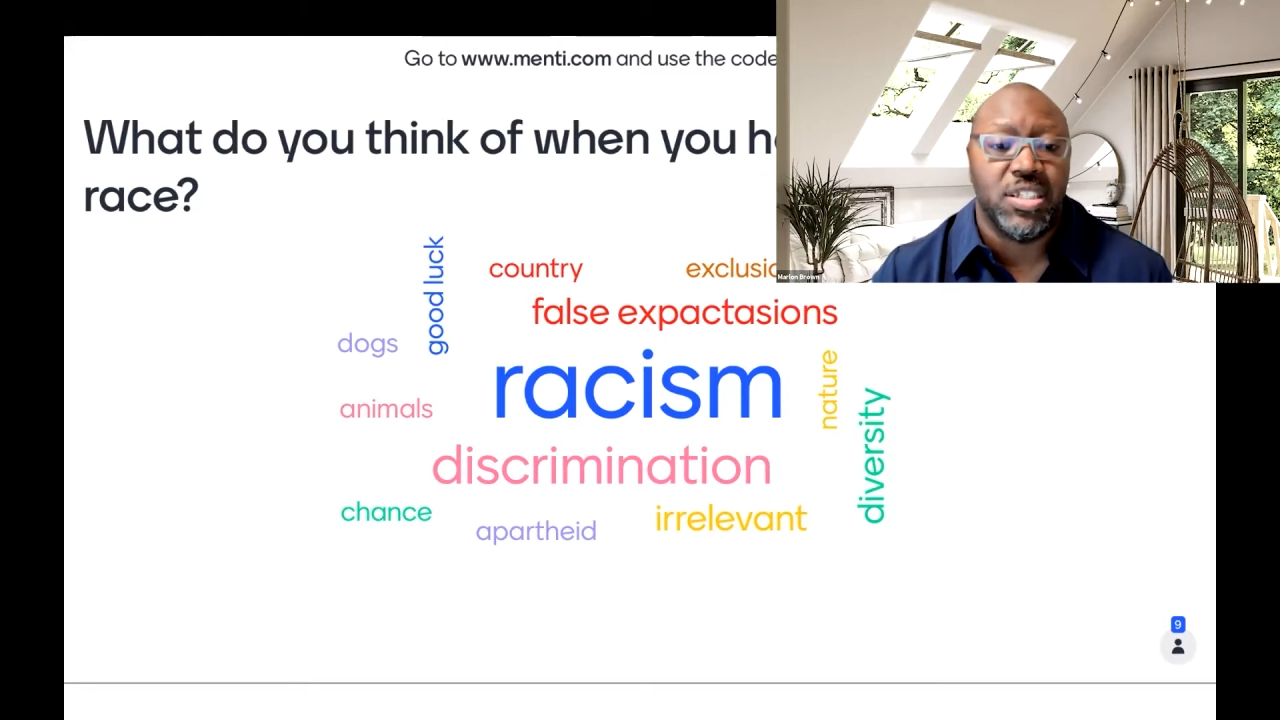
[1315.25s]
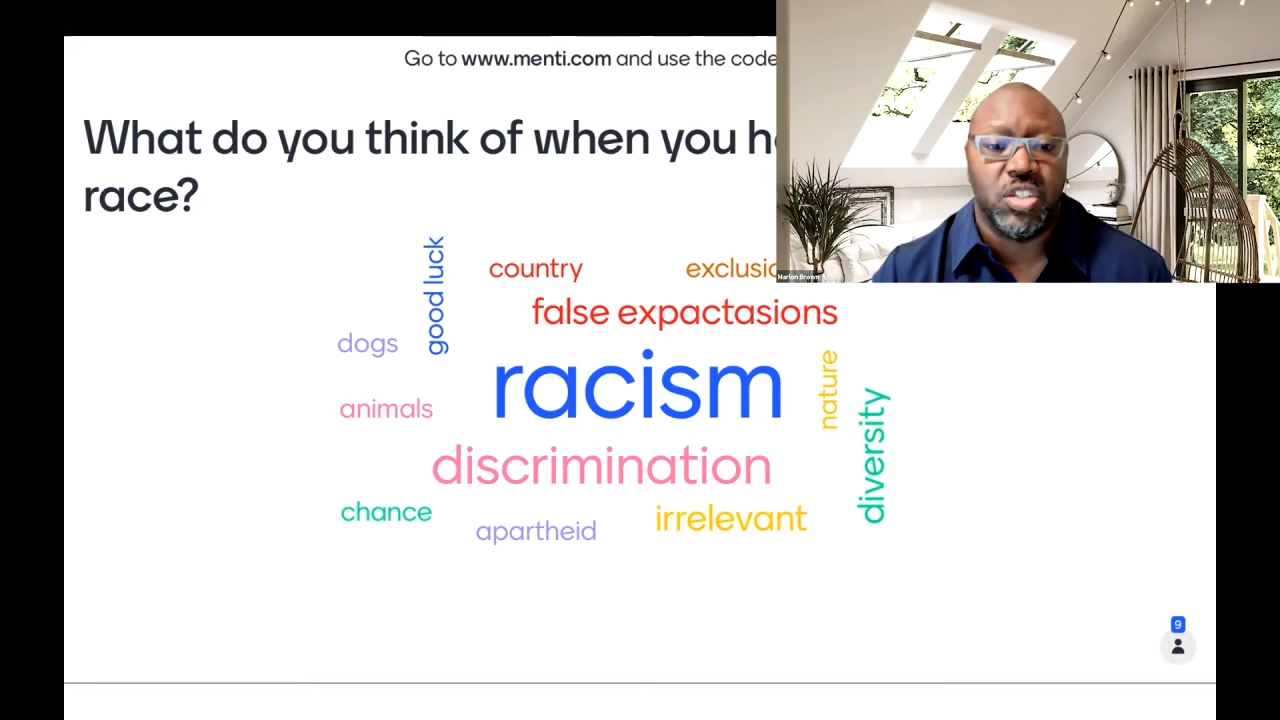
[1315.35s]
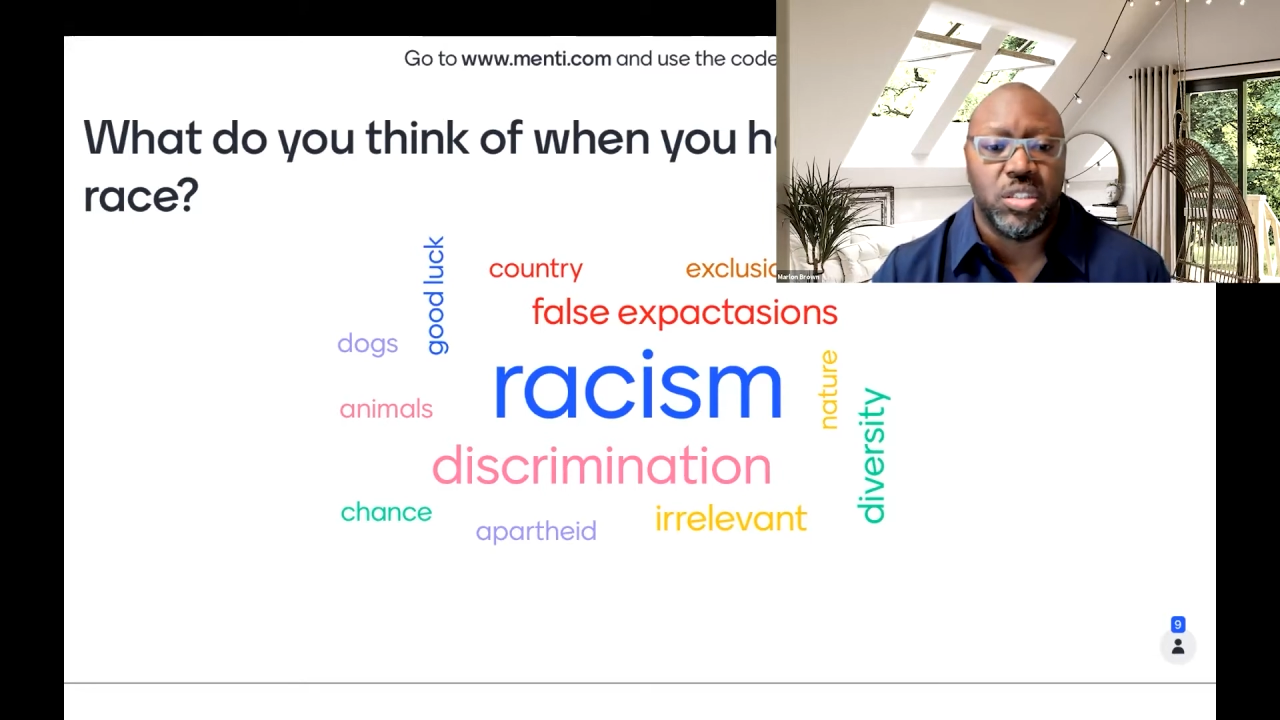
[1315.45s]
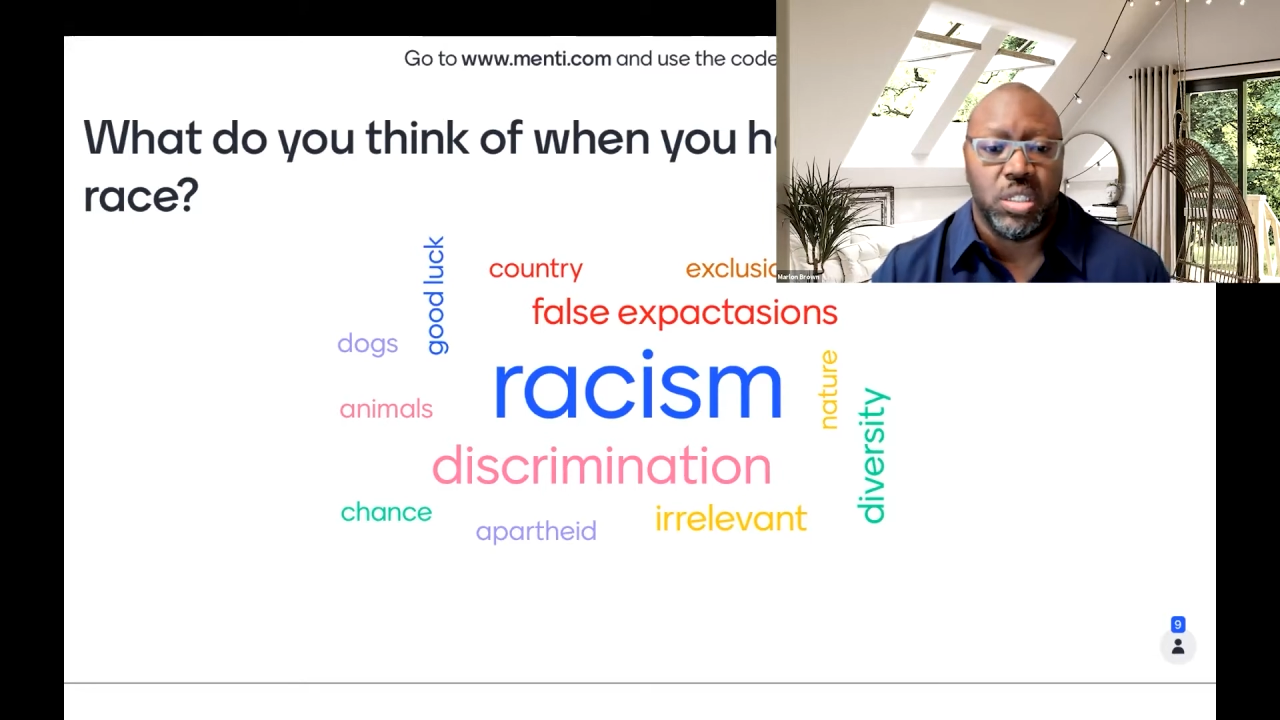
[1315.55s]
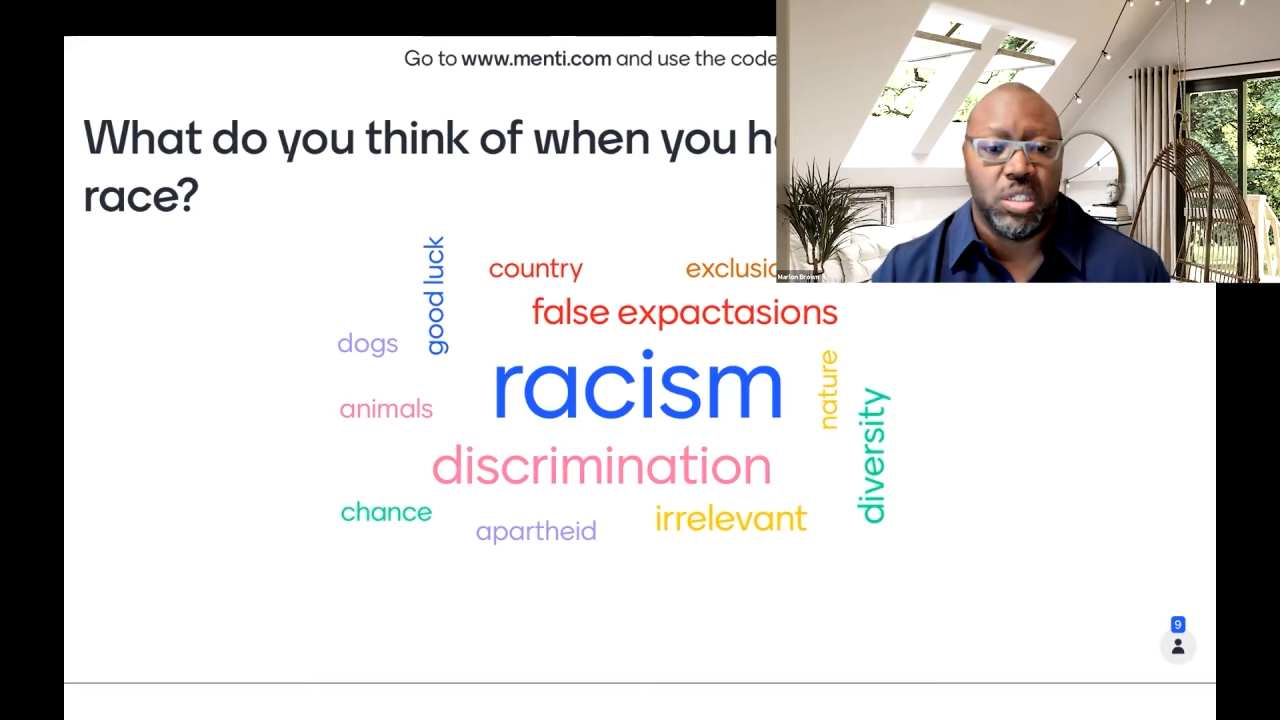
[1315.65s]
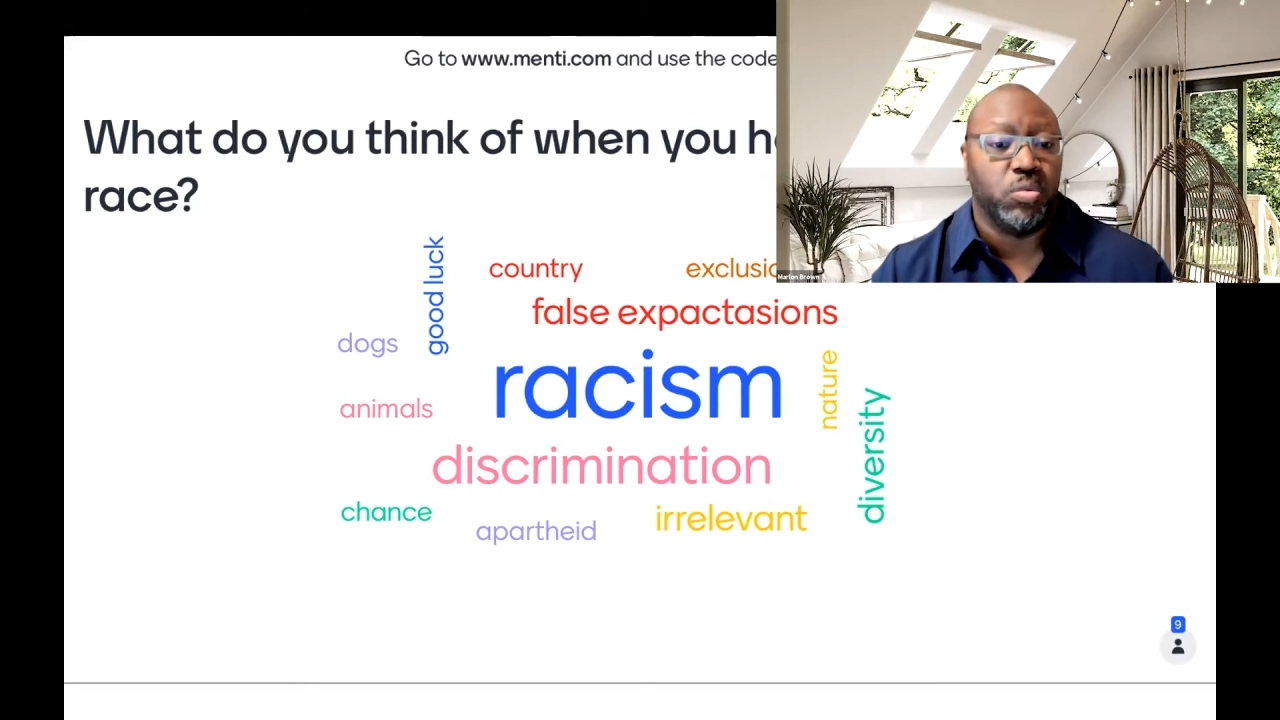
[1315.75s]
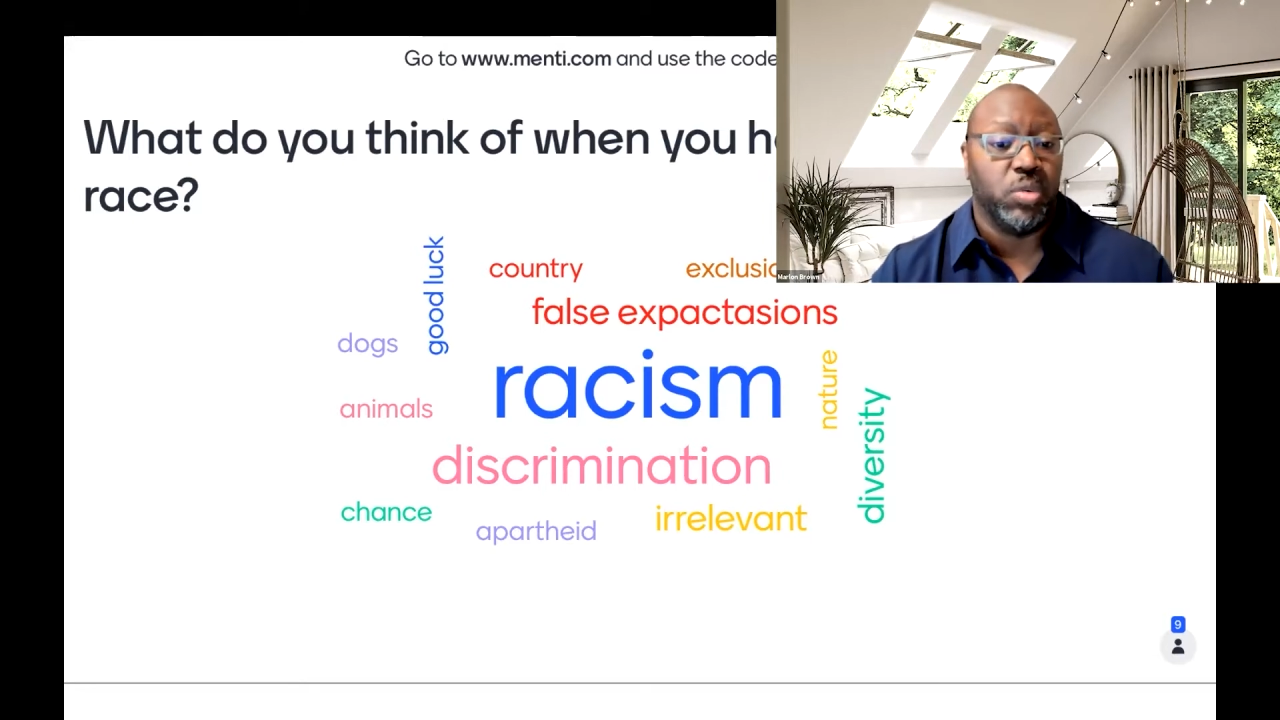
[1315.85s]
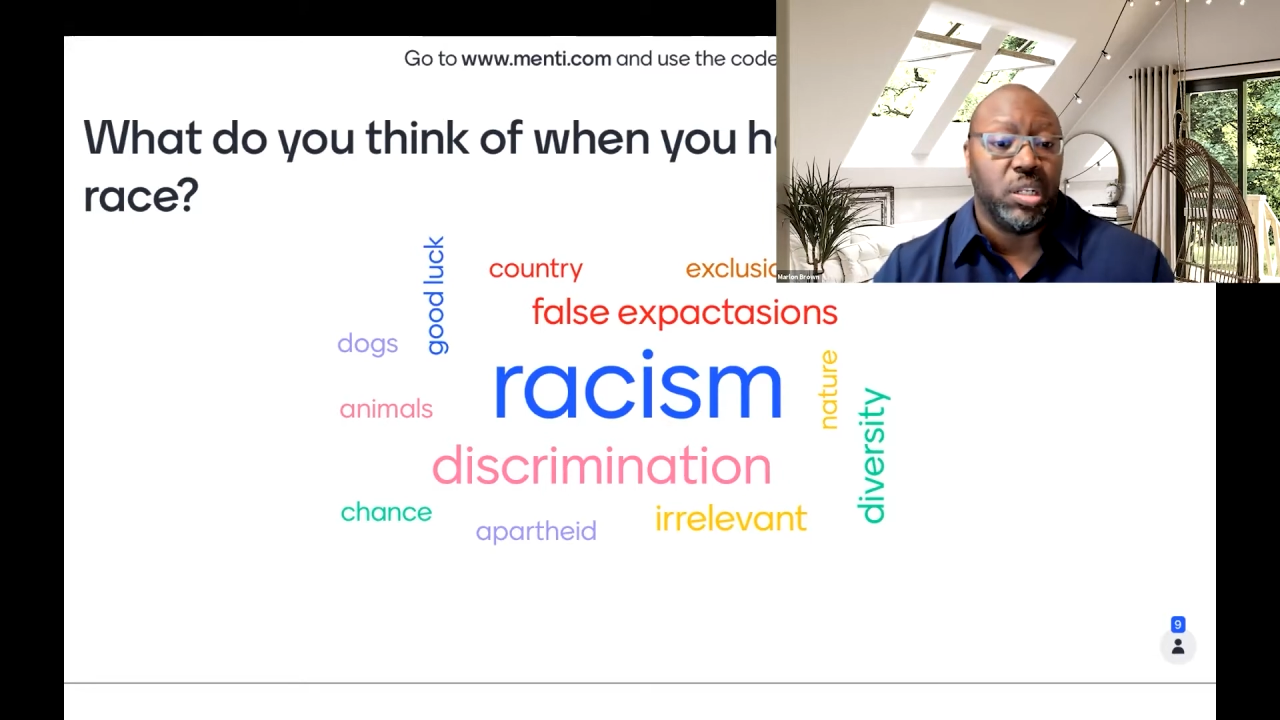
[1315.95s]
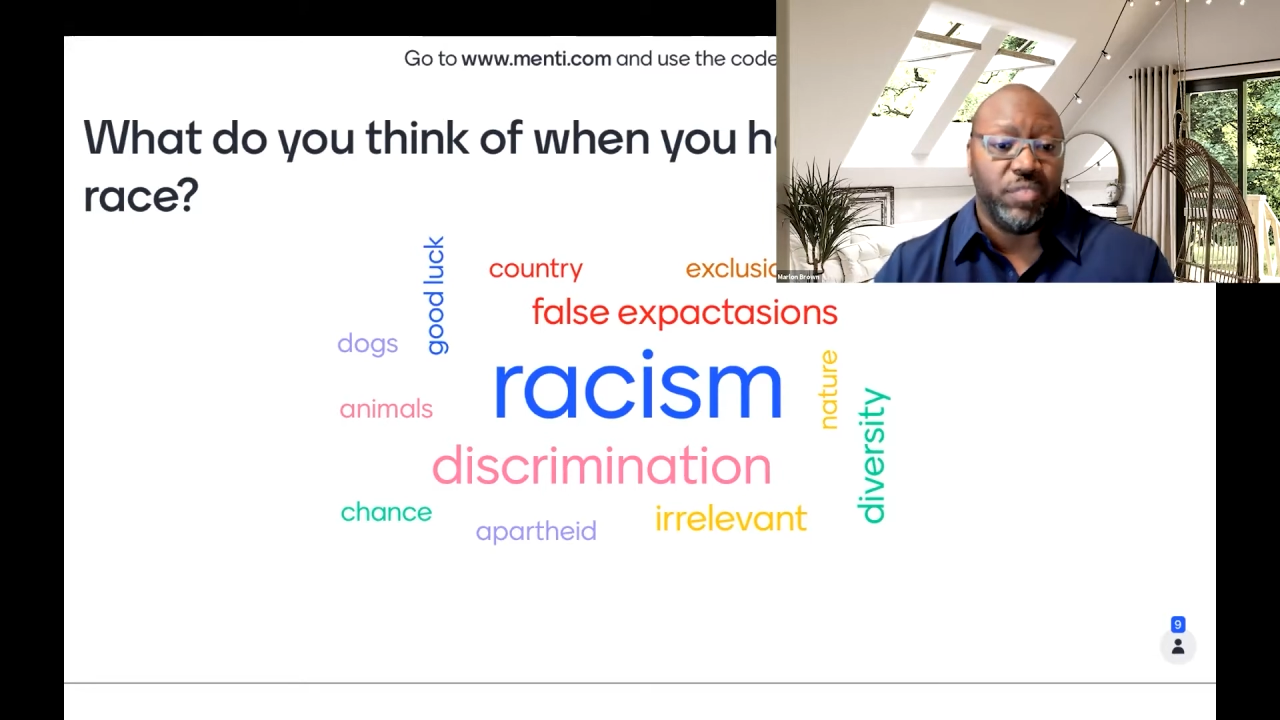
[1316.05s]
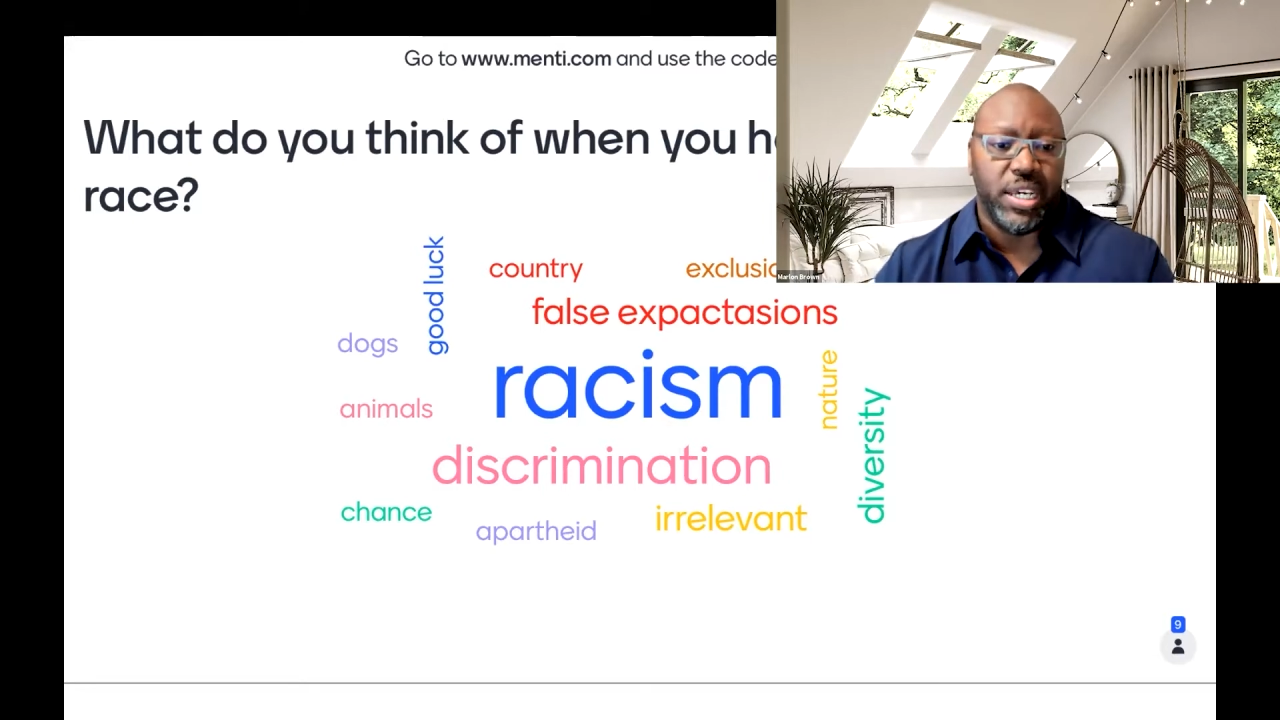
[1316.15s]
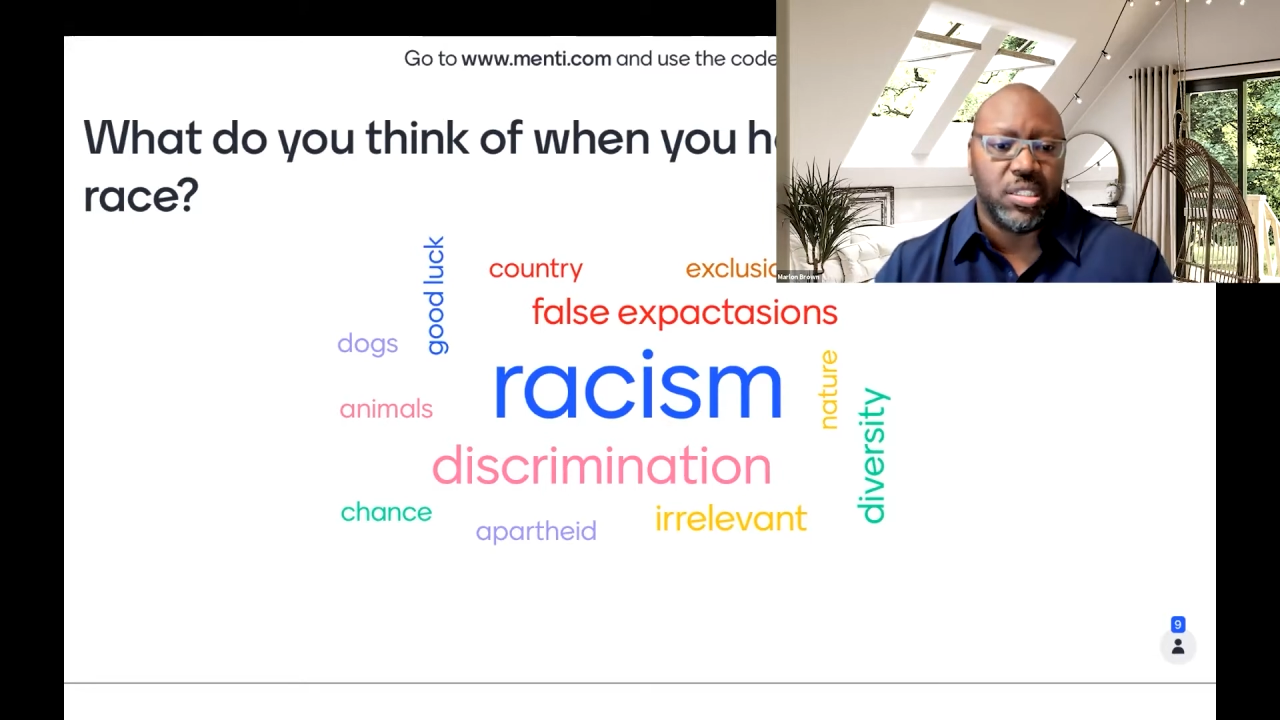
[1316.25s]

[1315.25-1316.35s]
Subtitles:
is just irrelevant,